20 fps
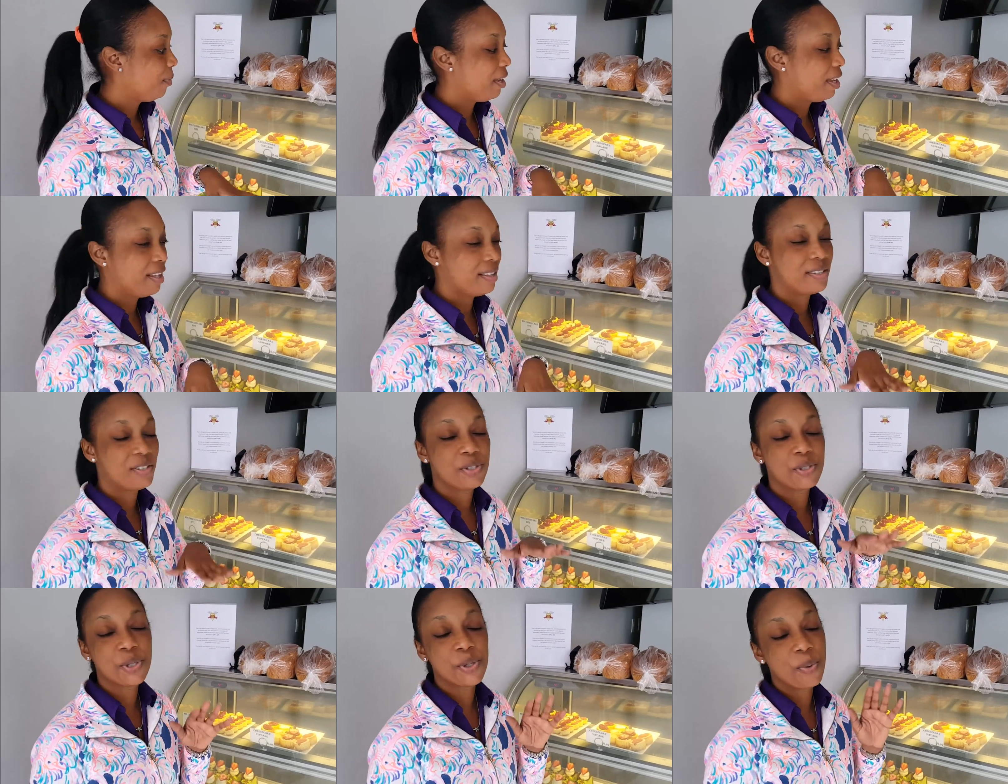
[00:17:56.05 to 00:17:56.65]

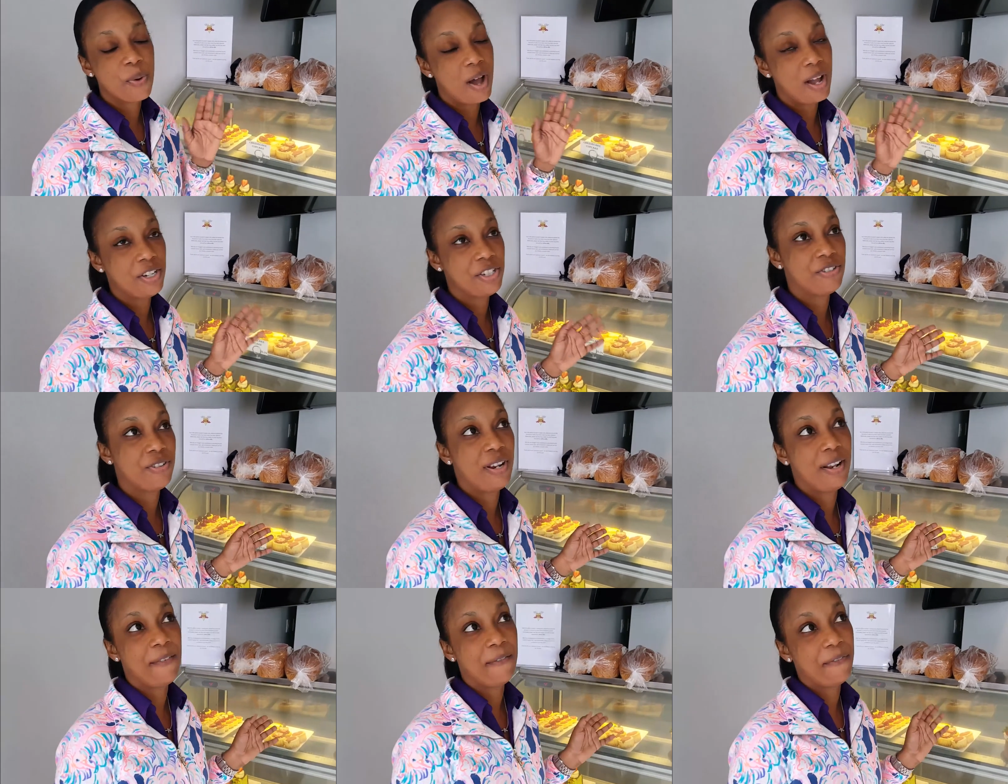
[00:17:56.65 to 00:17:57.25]
It's
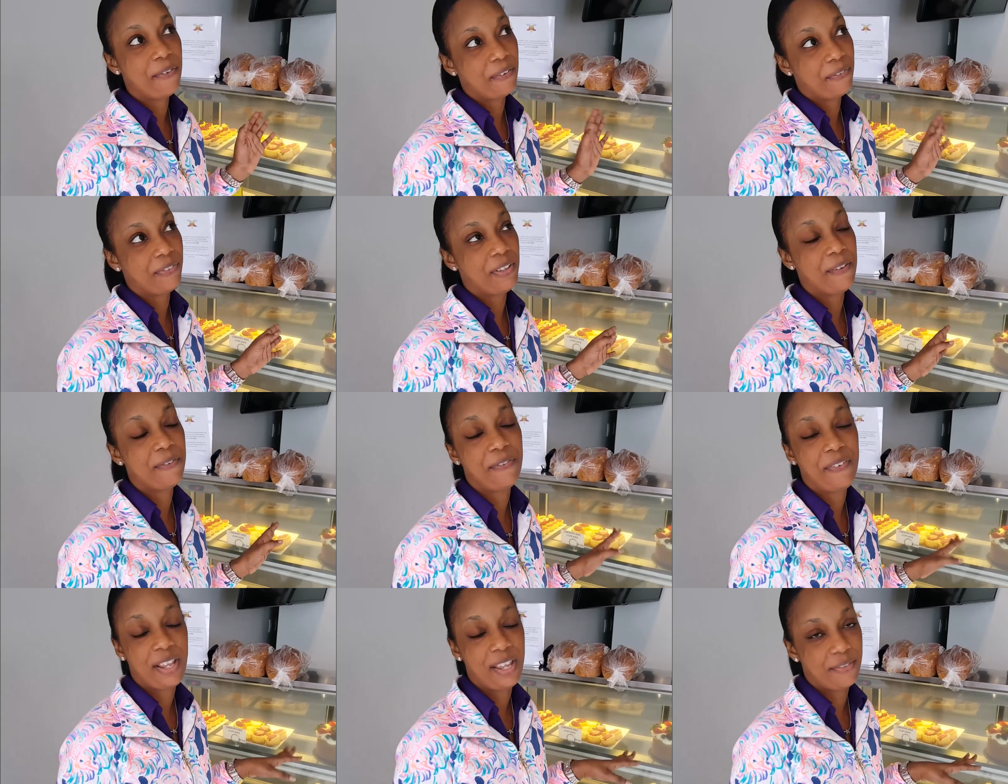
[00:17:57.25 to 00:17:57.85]
250
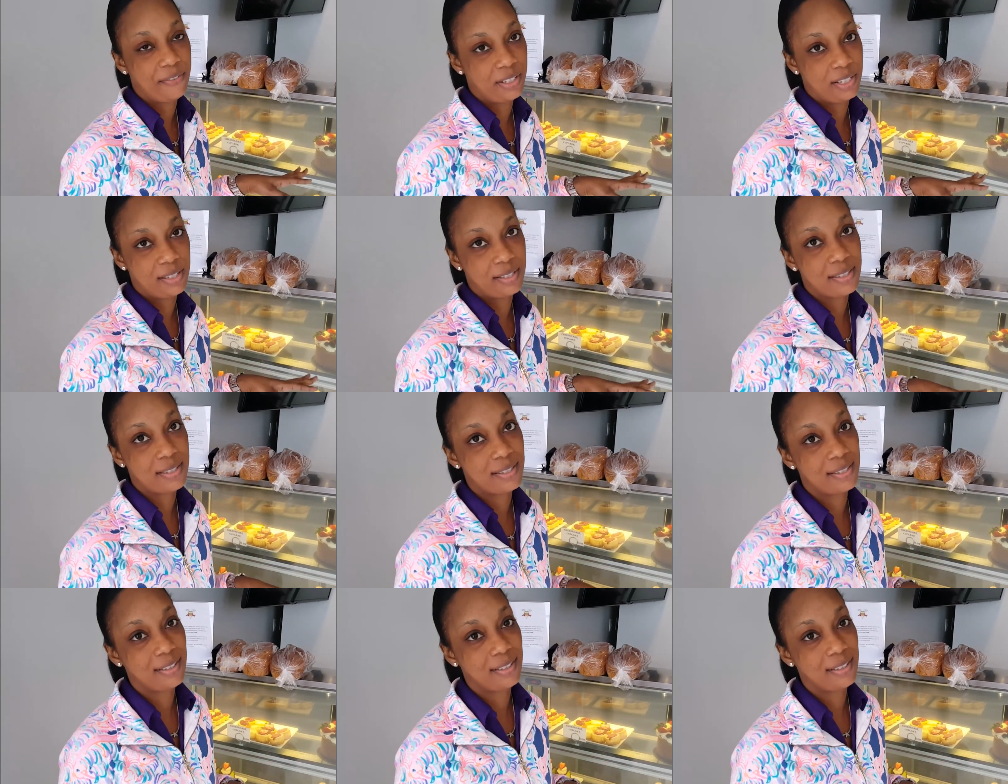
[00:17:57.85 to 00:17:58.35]
flavors.